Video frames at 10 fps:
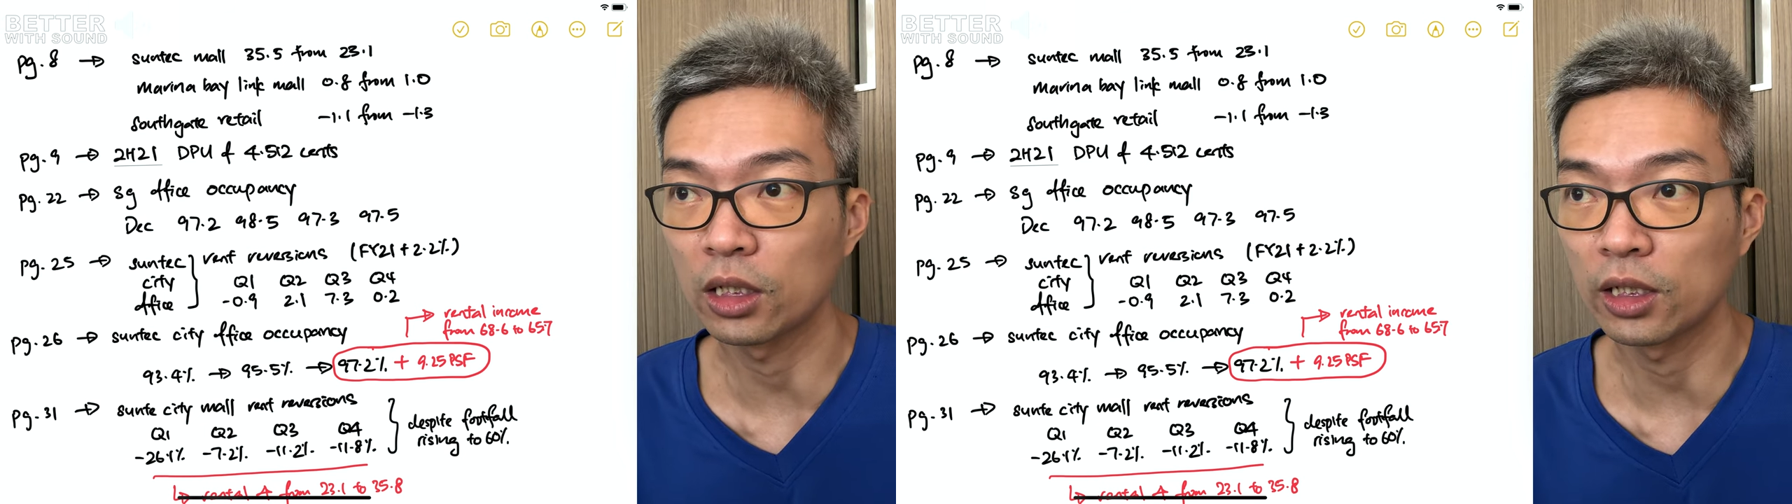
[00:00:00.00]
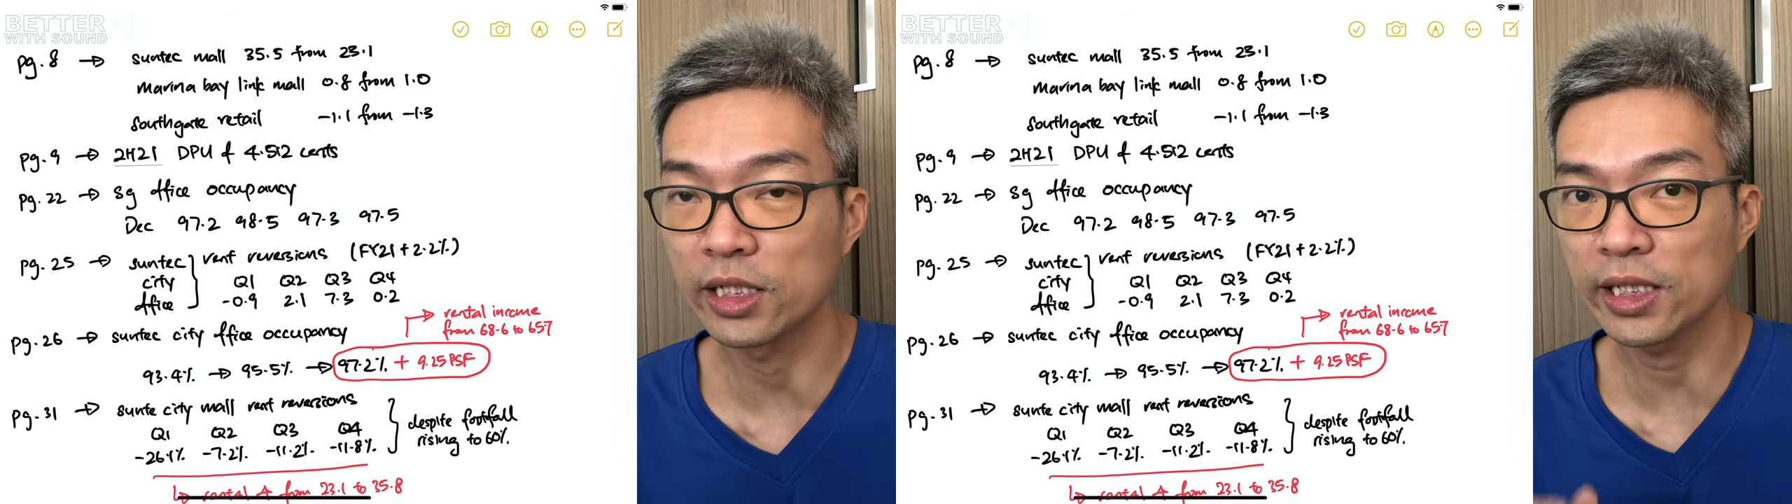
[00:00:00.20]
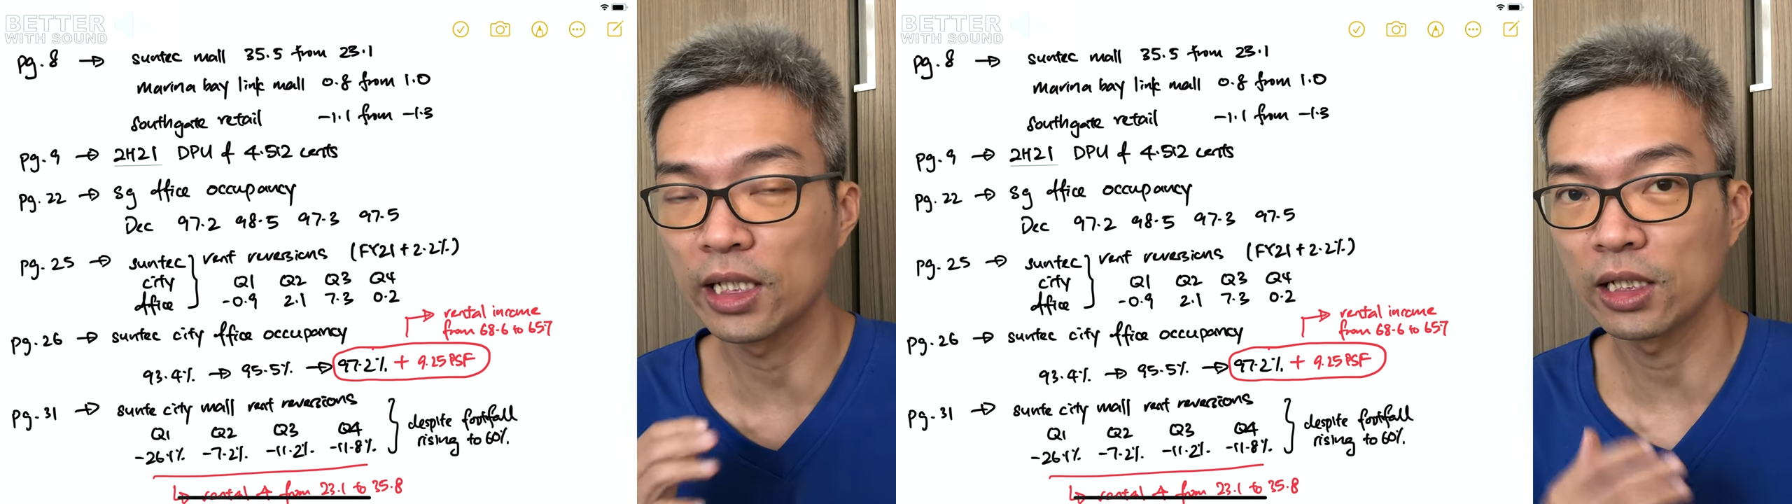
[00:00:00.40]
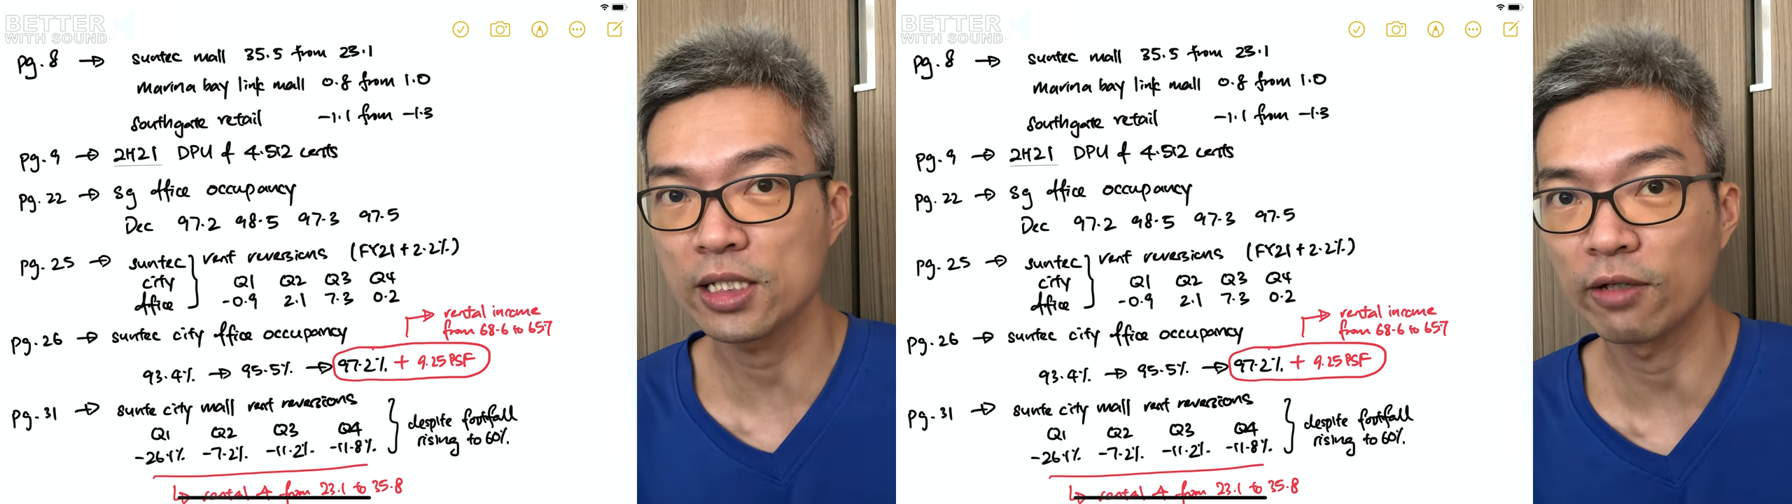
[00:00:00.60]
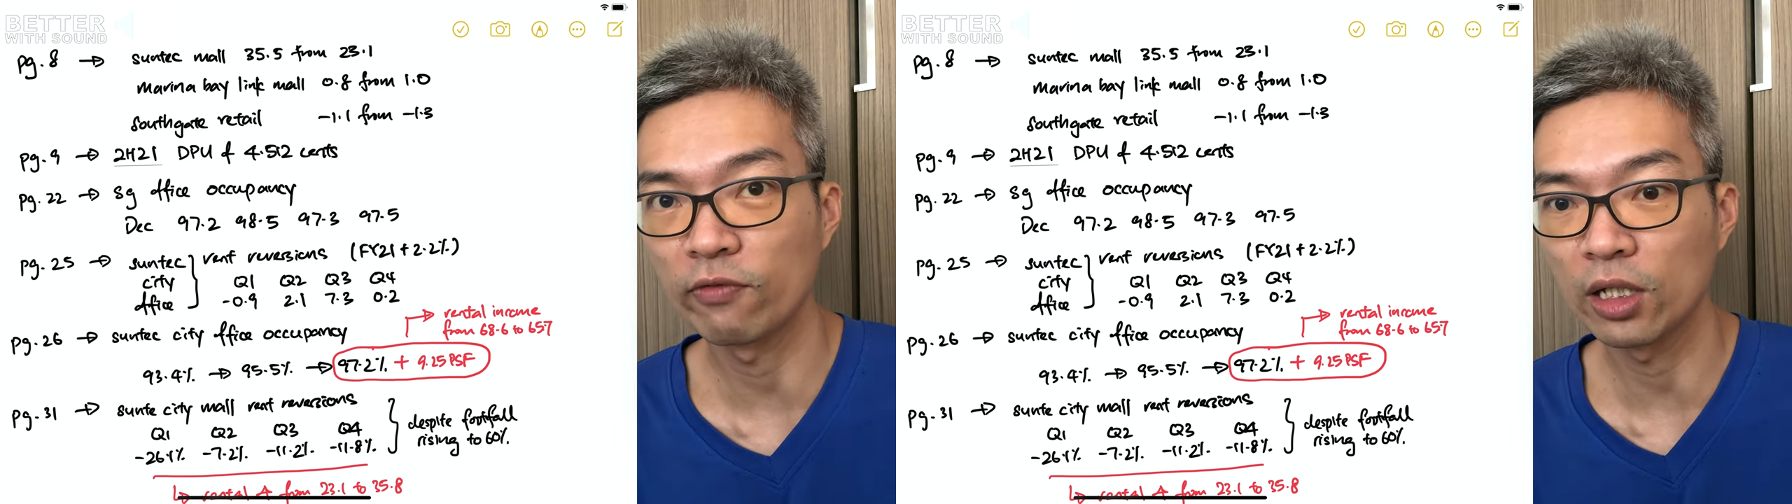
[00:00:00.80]
it's added
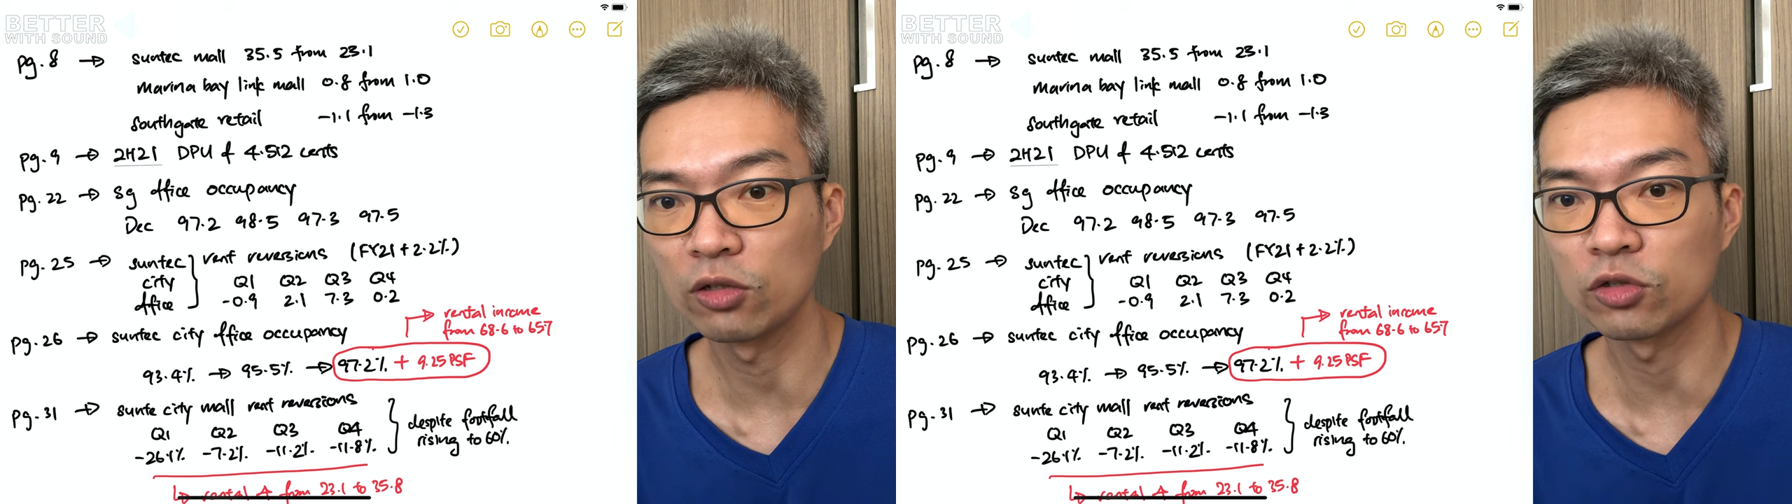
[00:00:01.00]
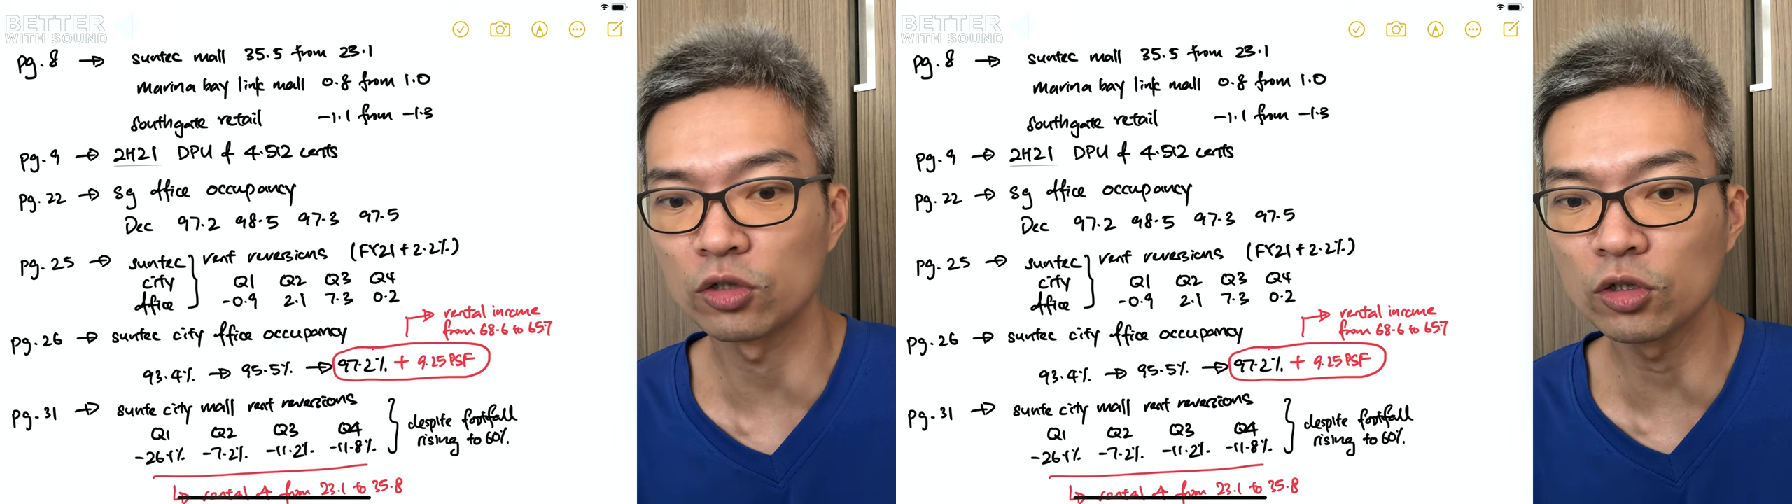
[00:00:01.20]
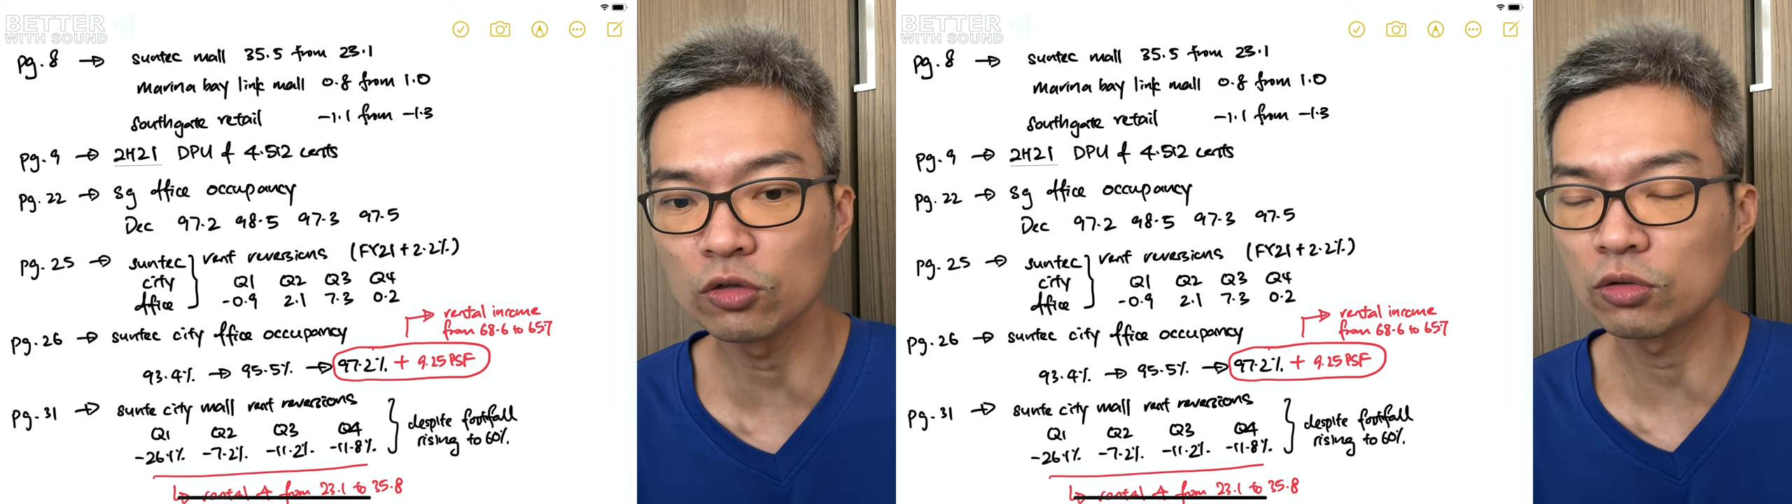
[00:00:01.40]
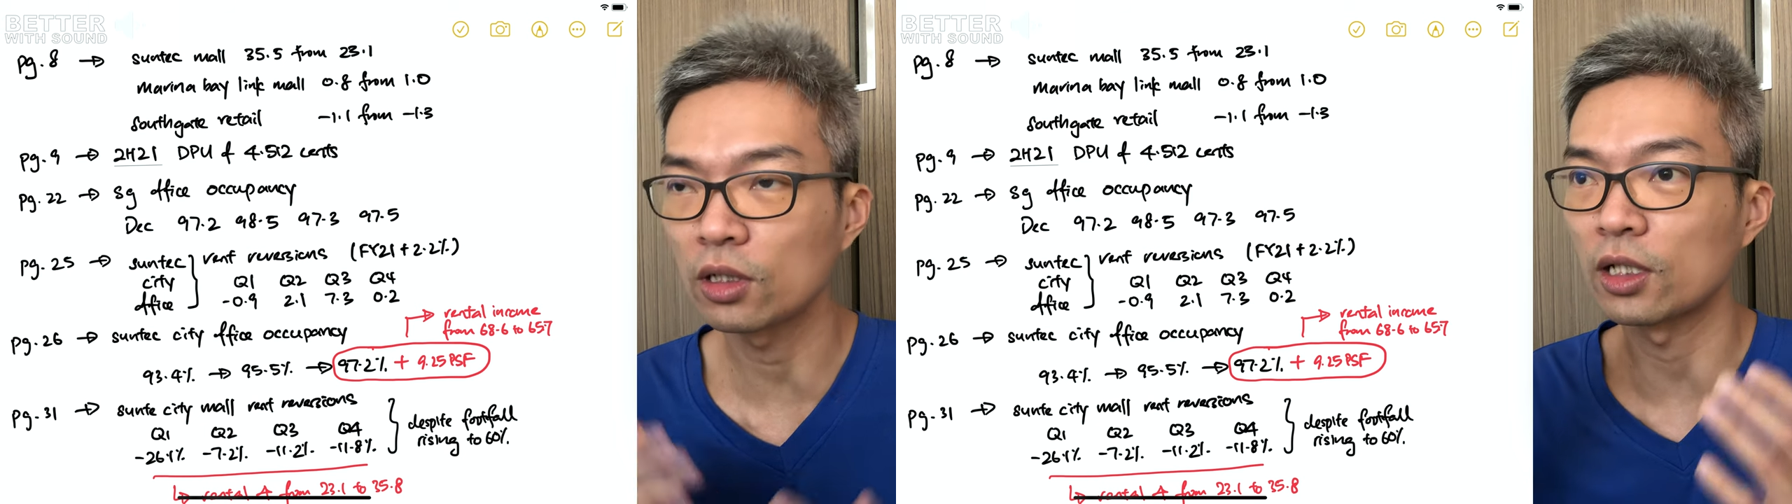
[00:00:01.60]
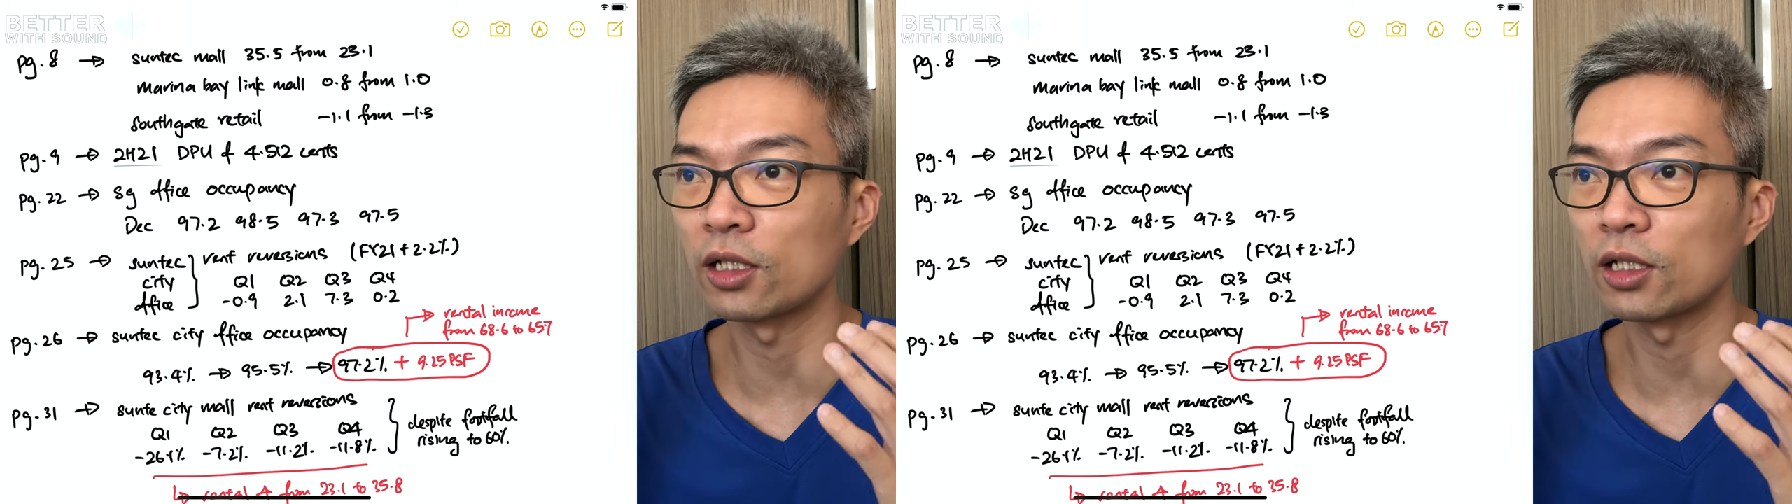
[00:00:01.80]
some value to you,